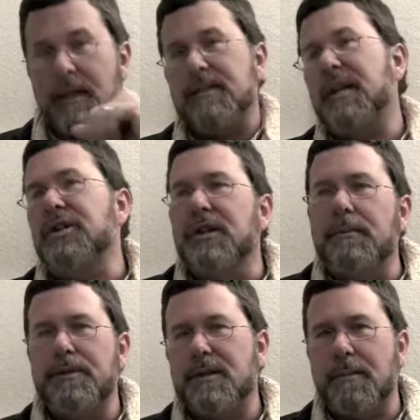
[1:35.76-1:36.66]
he essentially
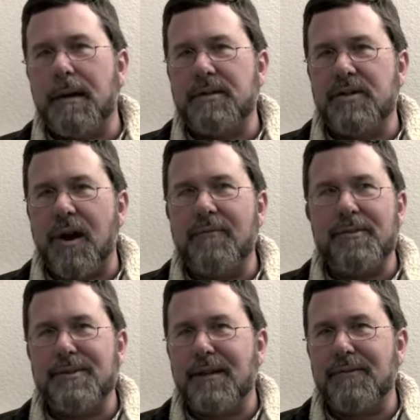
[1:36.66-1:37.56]
just about starved
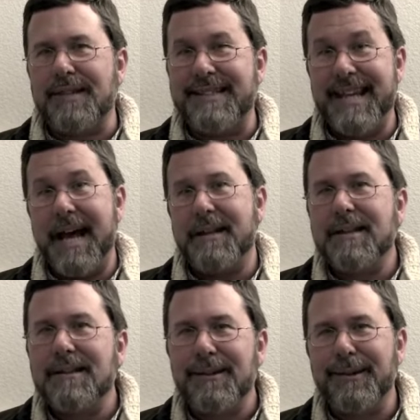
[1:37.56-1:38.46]
himself to
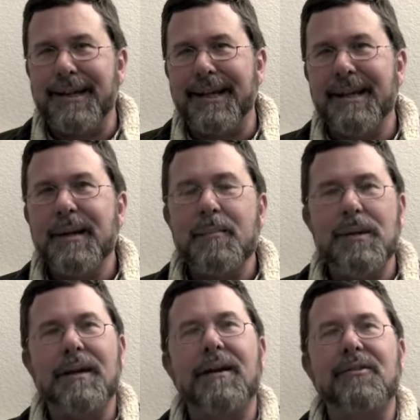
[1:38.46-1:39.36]
death, okay,
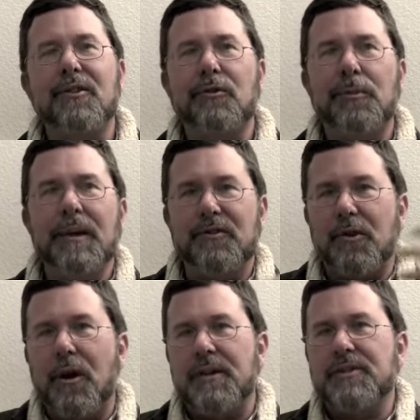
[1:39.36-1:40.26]
because he was being
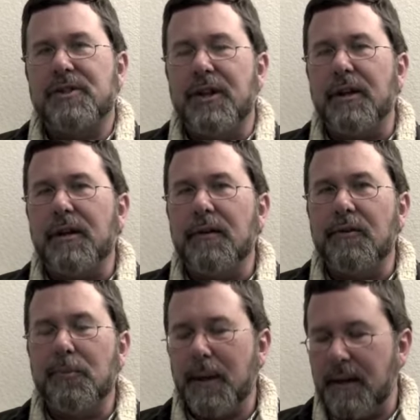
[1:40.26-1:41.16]
so austere. He
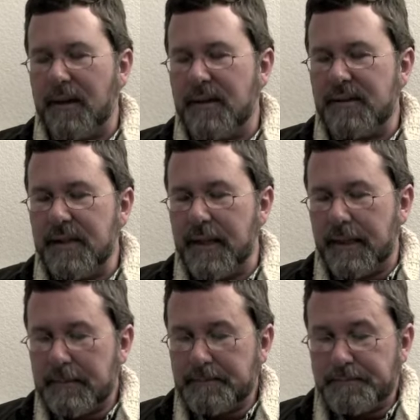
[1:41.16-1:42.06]
was being an ascetic.